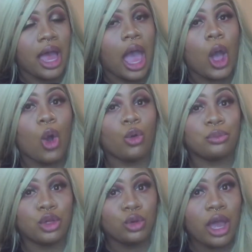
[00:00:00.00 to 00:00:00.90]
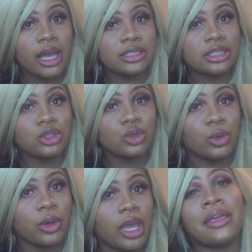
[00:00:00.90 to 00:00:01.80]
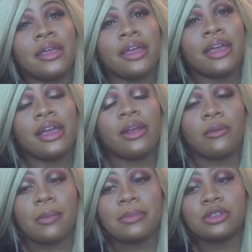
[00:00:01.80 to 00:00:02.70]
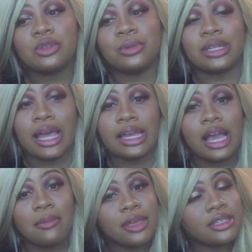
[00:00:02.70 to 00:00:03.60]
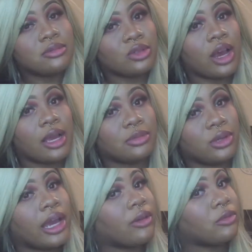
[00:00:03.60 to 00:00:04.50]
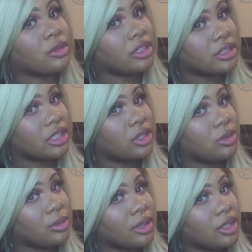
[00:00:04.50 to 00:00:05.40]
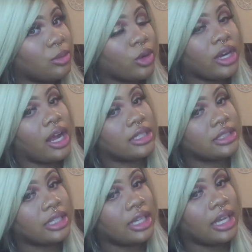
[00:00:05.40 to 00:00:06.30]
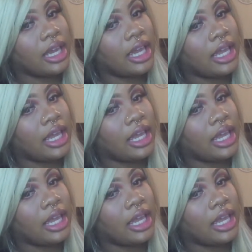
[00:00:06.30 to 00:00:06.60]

I hope you guys enjoyed. Remember to like, comment, and subscribe so I can continue to bring you more content.